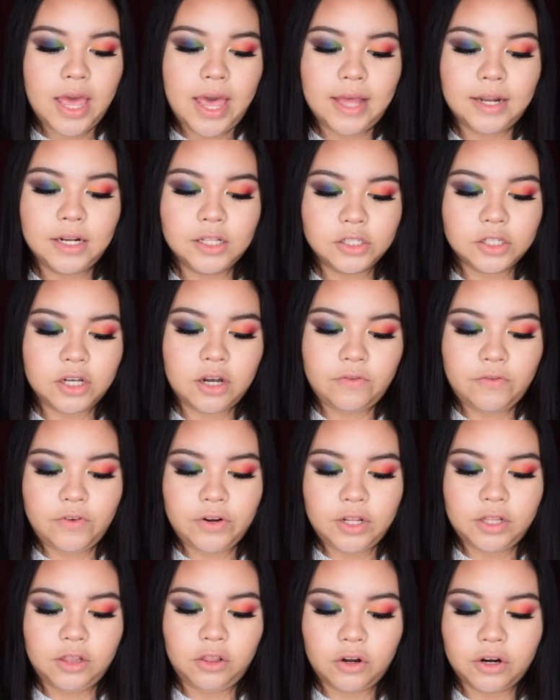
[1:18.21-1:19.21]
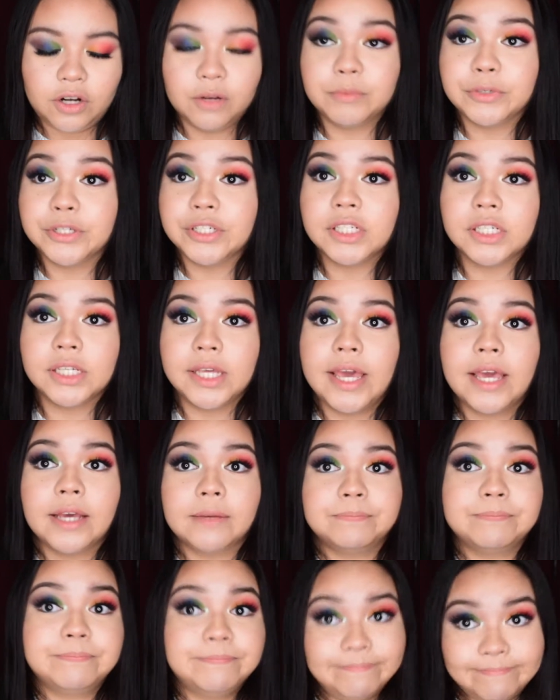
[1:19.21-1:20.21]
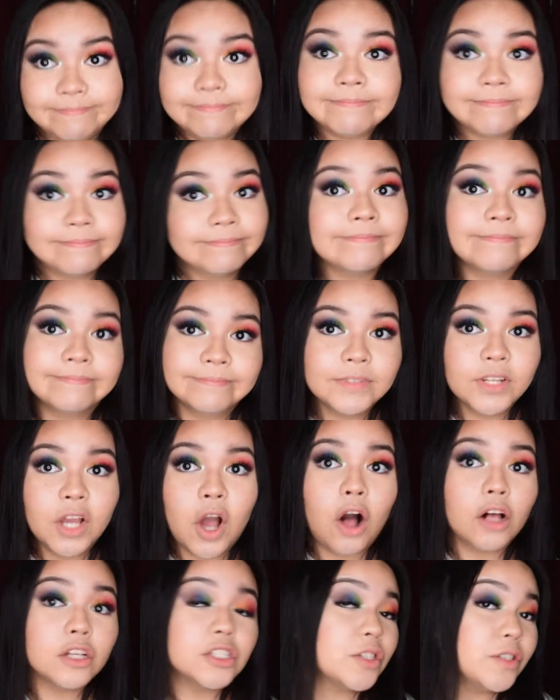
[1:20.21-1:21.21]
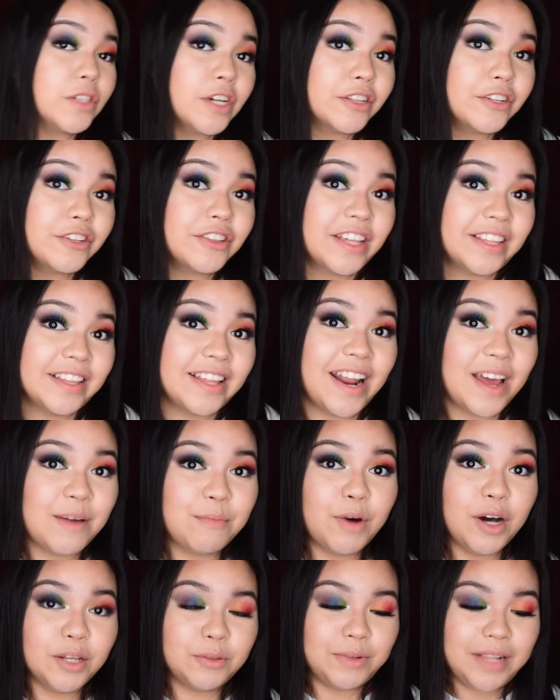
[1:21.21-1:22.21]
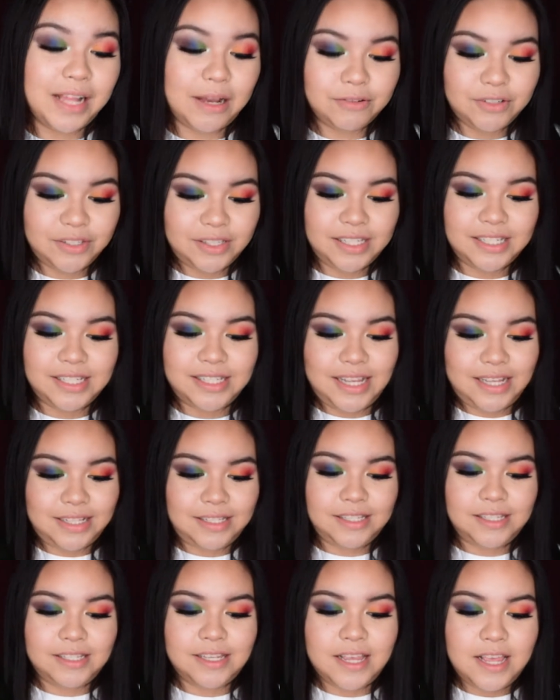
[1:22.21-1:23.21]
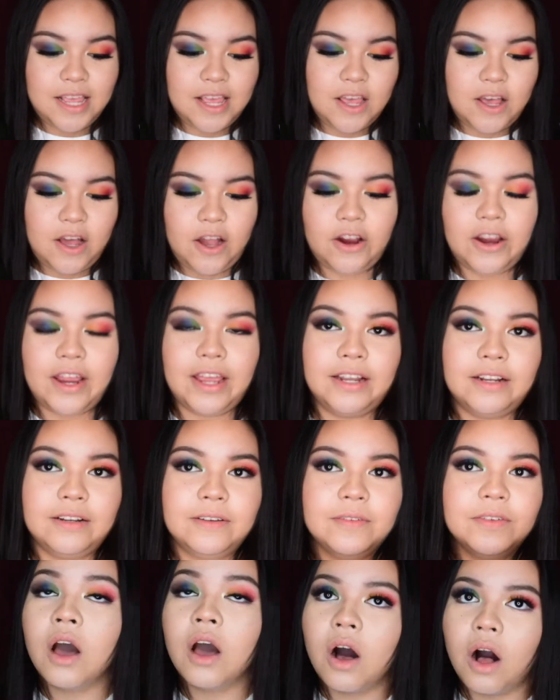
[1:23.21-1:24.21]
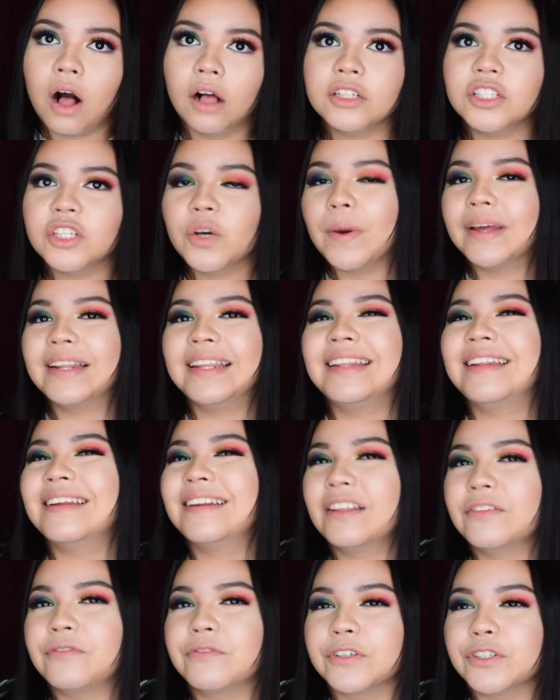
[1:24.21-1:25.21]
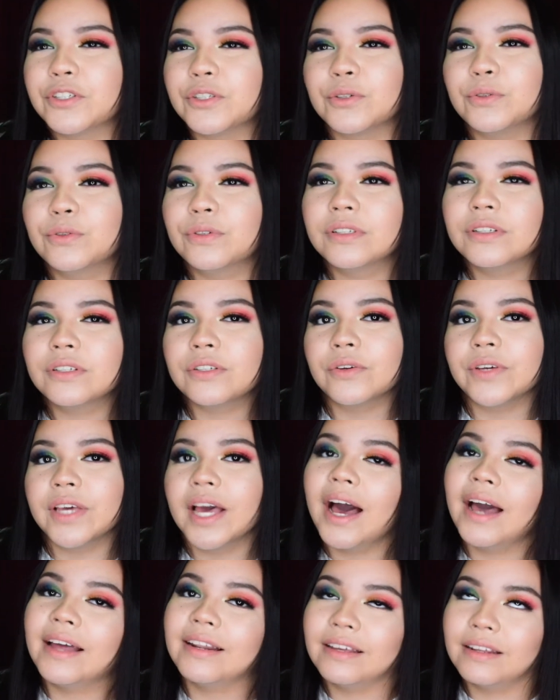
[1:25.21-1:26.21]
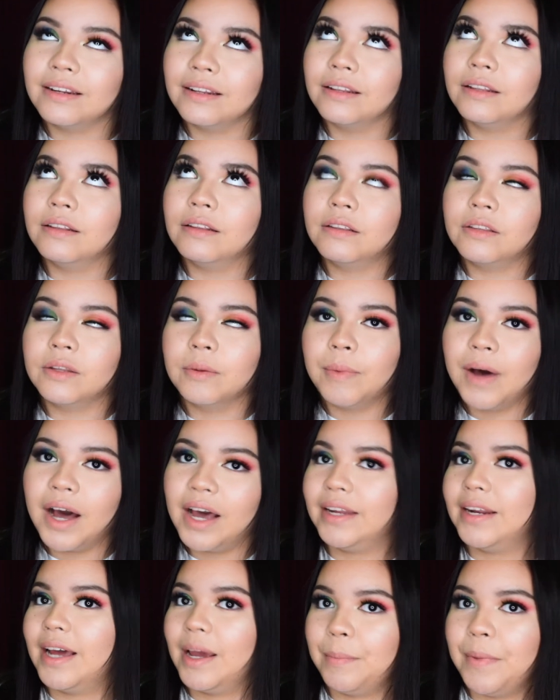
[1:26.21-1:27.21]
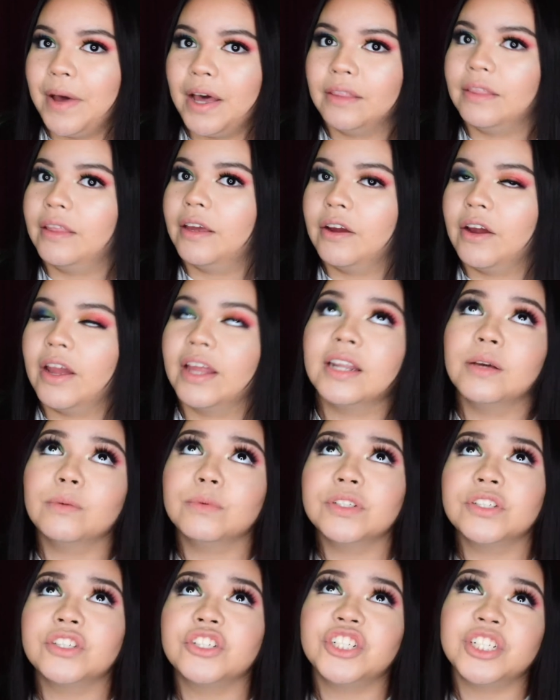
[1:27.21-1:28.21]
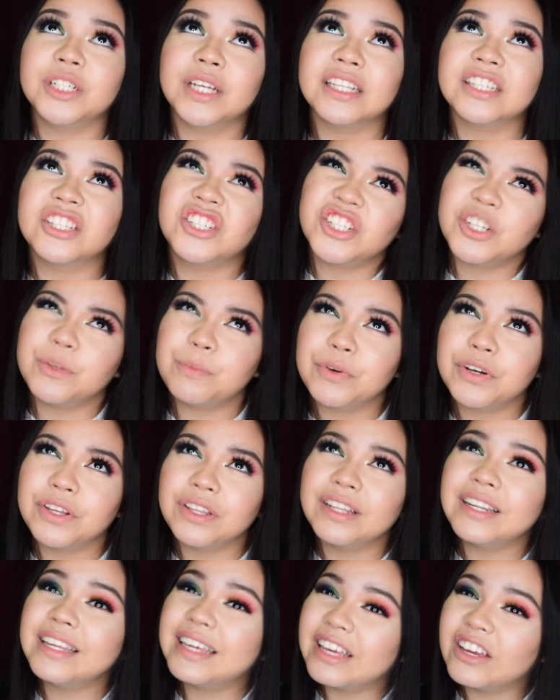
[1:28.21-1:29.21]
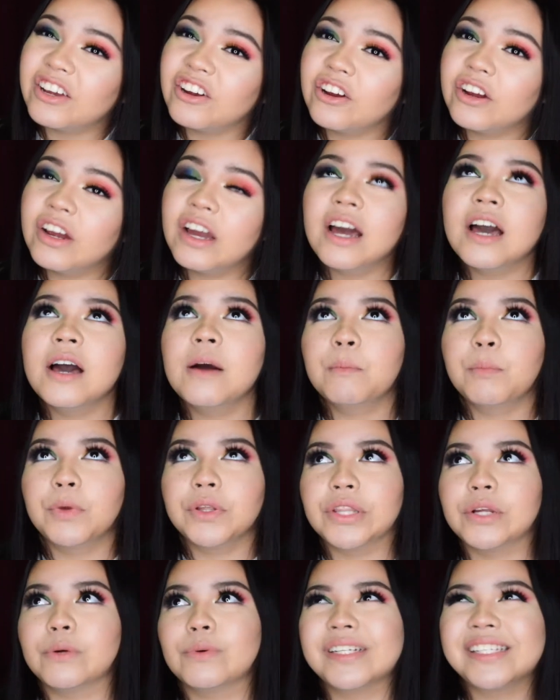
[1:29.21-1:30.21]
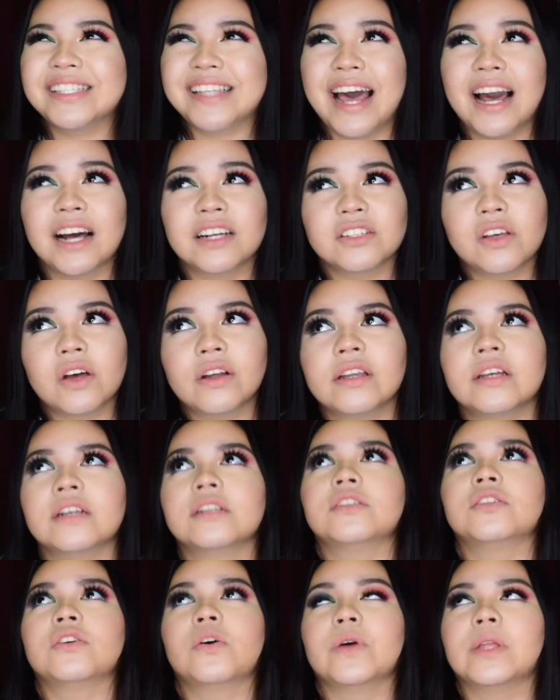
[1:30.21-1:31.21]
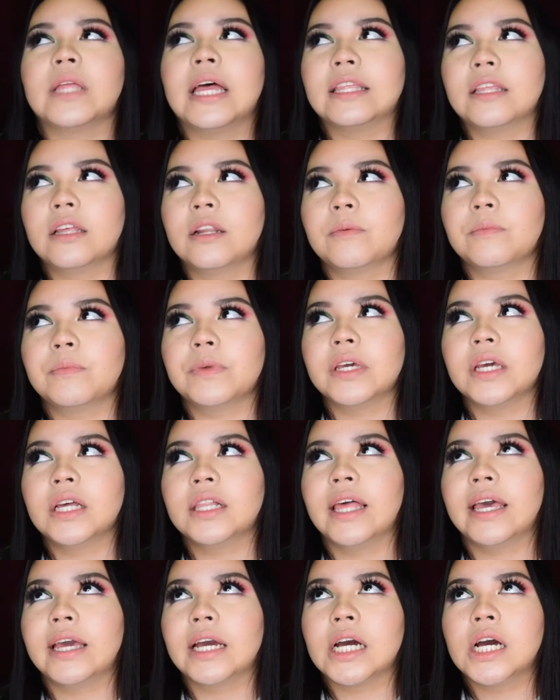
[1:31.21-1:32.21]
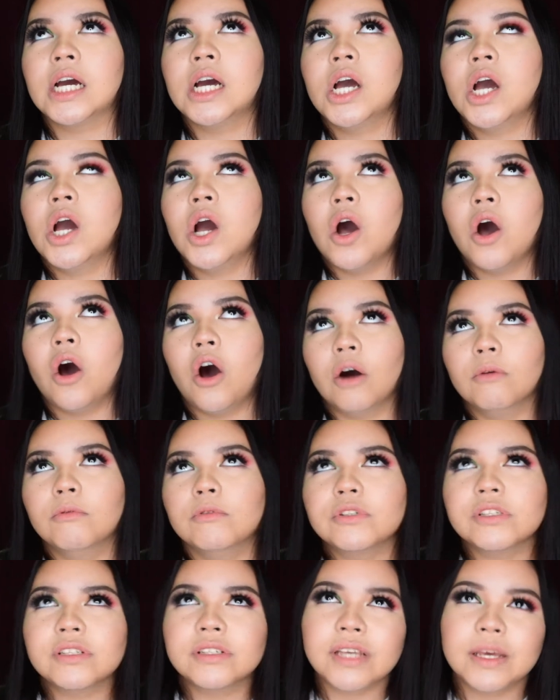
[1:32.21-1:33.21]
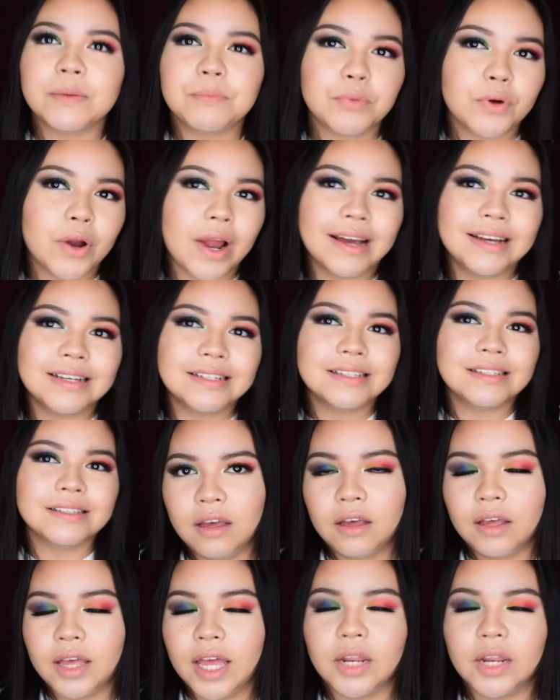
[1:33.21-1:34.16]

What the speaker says: And it's covered in Mercier. Also, another thing that I bought while I was in the States. Alright. Also, I needed it for school, so yeah, I needed to buy an iPad there. And it's cheaper than here, but there was tax on it, so it ended up being like almost the same price.